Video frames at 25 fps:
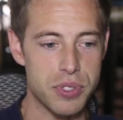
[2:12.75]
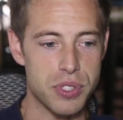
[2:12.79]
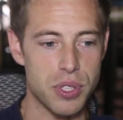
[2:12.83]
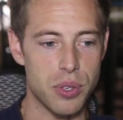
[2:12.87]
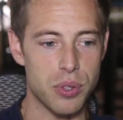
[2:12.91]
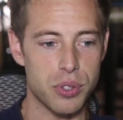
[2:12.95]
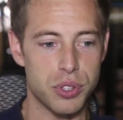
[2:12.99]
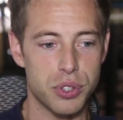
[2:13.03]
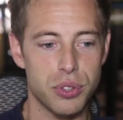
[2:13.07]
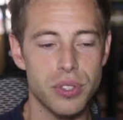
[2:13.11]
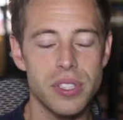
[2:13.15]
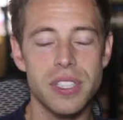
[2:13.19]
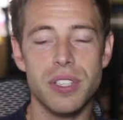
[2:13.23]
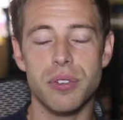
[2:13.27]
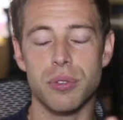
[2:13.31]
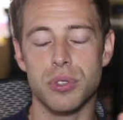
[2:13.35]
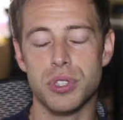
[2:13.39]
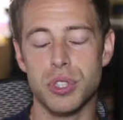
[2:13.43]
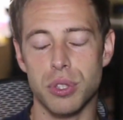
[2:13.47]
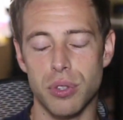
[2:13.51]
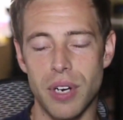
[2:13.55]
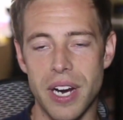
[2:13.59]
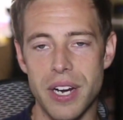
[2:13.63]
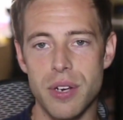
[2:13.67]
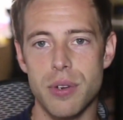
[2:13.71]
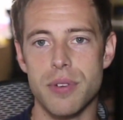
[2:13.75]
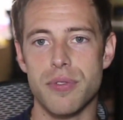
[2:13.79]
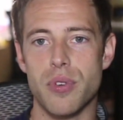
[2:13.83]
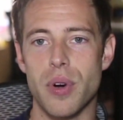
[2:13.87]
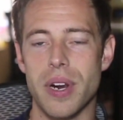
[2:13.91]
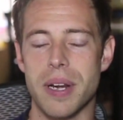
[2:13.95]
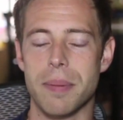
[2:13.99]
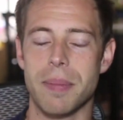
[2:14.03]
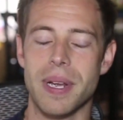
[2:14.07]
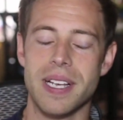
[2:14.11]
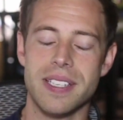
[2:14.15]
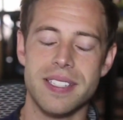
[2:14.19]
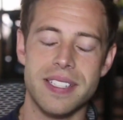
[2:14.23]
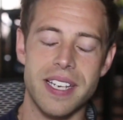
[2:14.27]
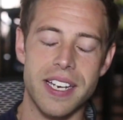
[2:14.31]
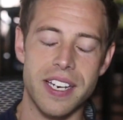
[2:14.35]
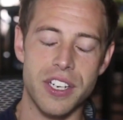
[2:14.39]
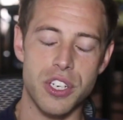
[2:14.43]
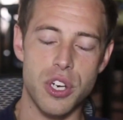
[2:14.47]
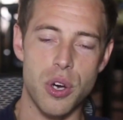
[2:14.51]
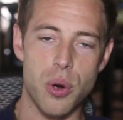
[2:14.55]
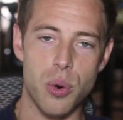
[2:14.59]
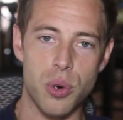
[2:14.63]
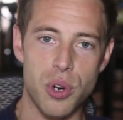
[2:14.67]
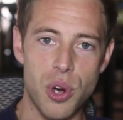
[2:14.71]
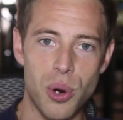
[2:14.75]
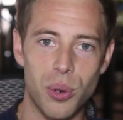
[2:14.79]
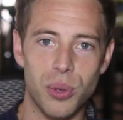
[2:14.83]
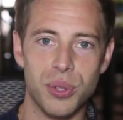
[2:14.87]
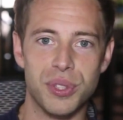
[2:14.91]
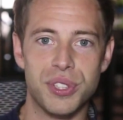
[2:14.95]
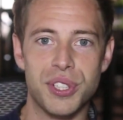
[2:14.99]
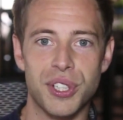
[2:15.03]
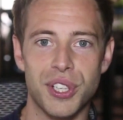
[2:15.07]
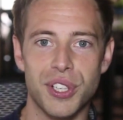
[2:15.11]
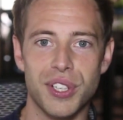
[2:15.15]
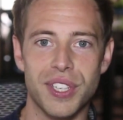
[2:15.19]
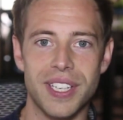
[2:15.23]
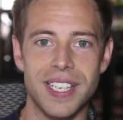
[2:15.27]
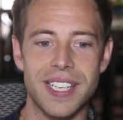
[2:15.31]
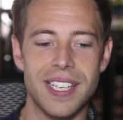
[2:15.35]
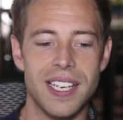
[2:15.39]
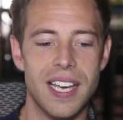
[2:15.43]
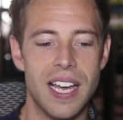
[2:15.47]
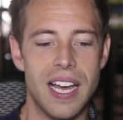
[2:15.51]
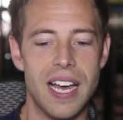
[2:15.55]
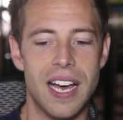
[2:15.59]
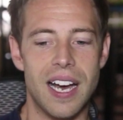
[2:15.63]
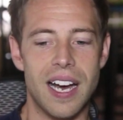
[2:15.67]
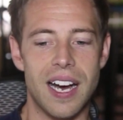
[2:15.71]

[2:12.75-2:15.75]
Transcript: So try to avoid. I'm not saying go cold turkey